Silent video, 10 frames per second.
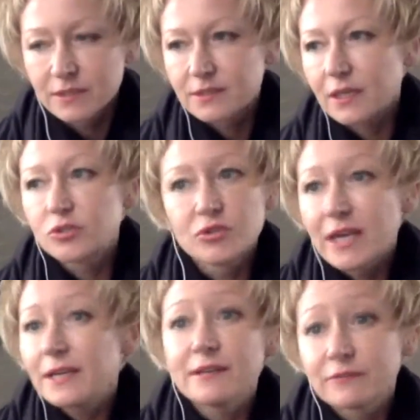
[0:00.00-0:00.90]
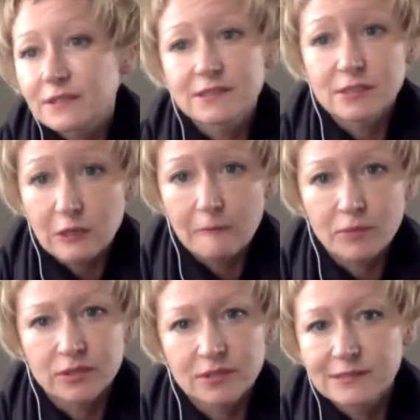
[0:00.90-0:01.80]
that I today invest in a
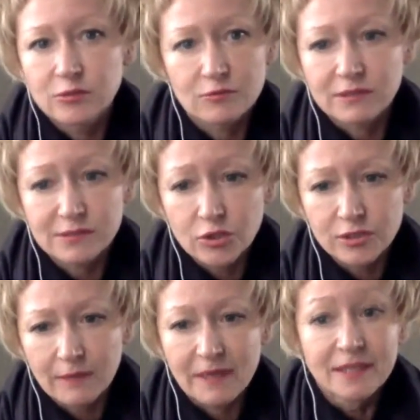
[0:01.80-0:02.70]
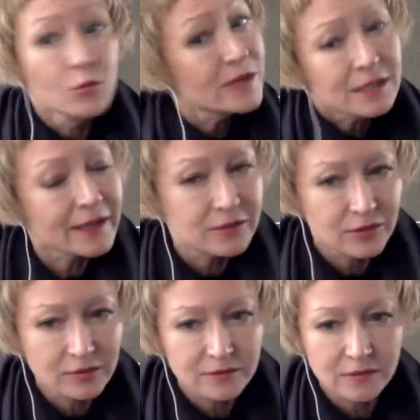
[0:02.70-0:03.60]
company that's a normal startup, and a week
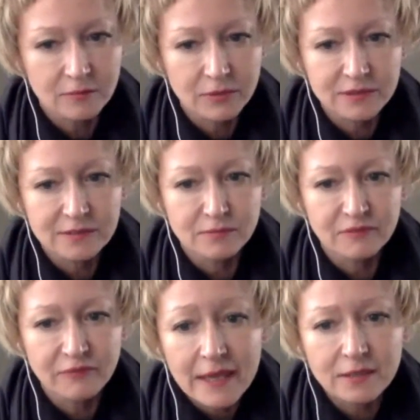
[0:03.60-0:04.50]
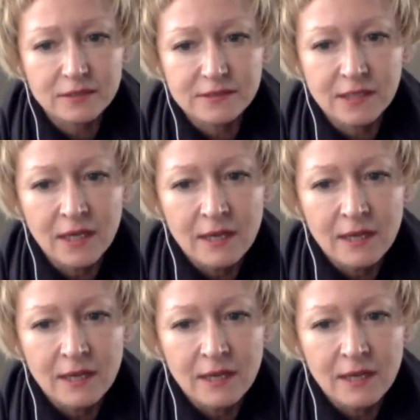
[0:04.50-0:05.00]
later, this company simply fails.